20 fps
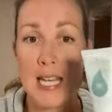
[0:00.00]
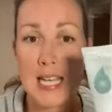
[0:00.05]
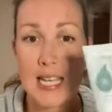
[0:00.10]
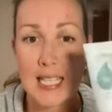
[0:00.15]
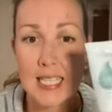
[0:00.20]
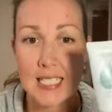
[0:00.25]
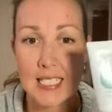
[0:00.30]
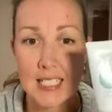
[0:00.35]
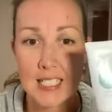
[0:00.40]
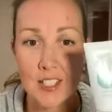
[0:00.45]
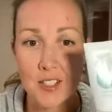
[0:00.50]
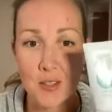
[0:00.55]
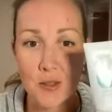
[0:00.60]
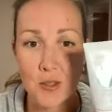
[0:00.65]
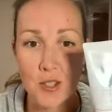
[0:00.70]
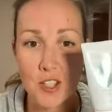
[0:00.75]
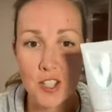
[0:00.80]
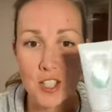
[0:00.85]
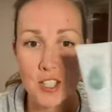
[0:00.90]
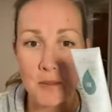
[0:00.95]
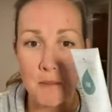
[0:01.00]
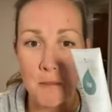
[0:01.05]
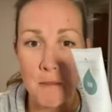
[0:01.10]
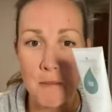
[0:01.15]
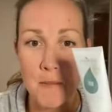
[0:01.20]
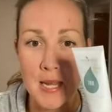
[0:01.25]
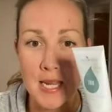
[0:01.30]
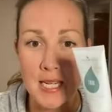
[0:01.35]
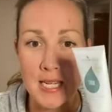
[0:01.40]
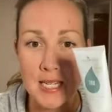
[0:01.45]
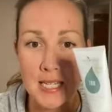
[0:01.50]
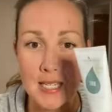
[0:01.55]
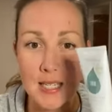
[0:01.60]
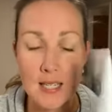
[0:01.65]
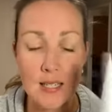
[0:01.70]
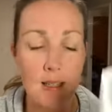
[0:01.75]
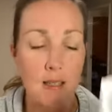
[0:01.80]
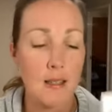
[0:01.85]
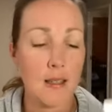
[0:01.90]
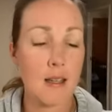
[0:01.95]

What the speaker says: is this gorgeous mint